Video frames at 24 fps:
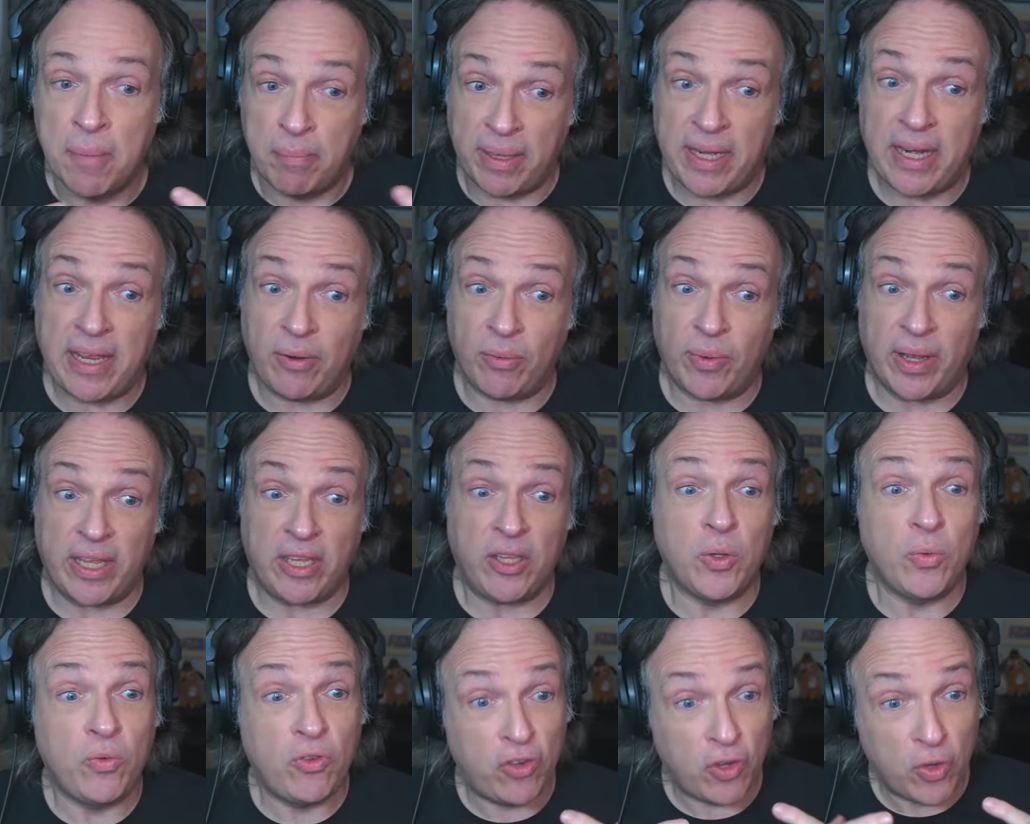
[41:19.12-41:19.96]
But anyway,
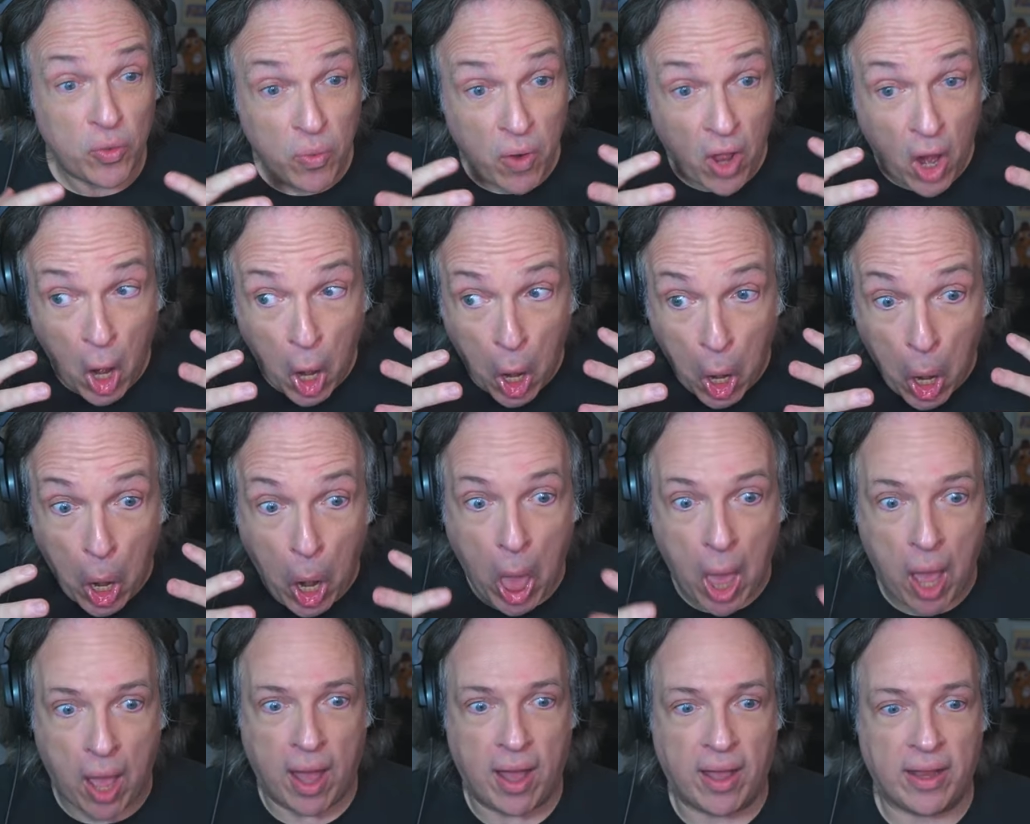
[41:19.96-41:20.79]
you do a
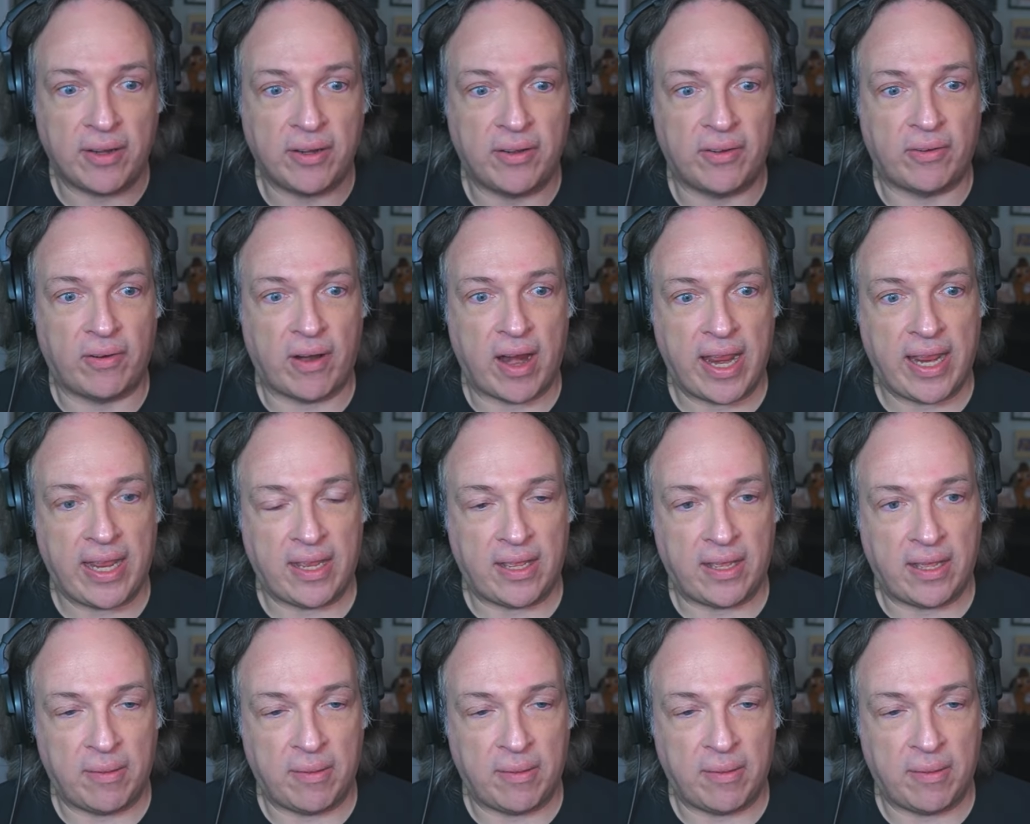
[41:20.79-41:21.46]
lot right?